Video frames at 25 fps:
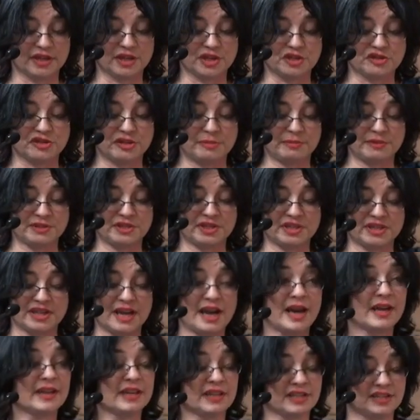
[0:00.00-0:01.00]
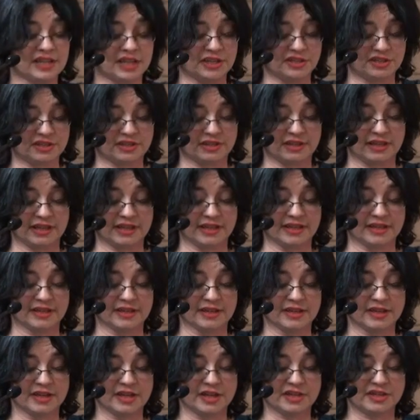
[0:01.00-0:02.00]
contributed
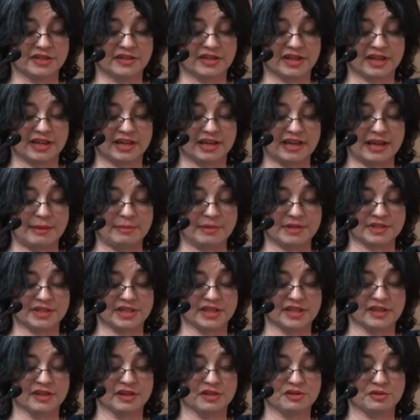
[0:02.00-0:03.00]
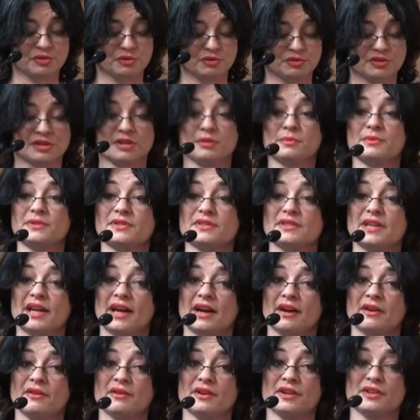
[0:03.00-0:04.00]
unintentionally to the calamity her daughter was
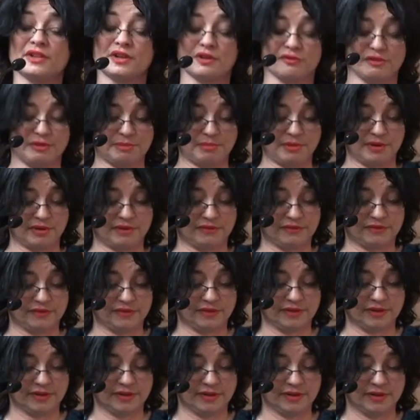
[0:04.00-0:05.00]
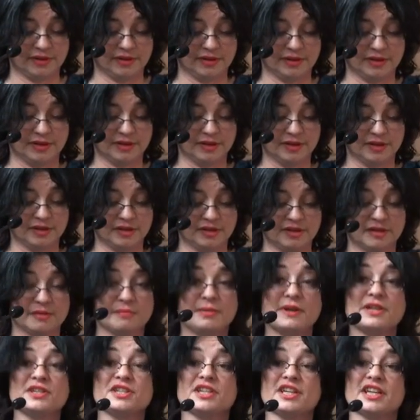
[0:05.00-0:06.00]
now in the grip of.
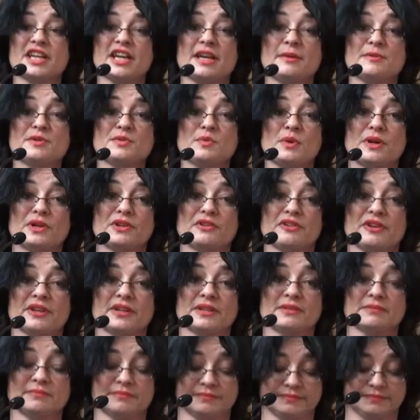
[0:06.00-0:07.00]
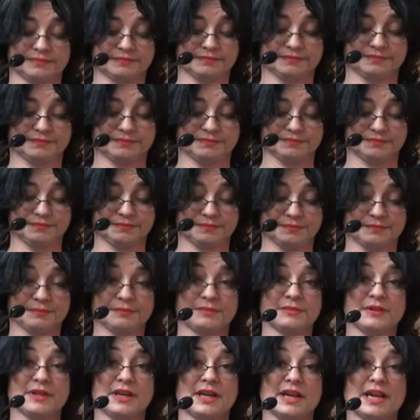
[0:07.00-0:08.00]
But she keeps wondering,
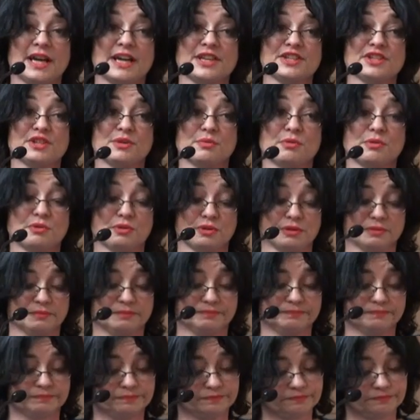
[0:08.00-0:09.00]
as you would.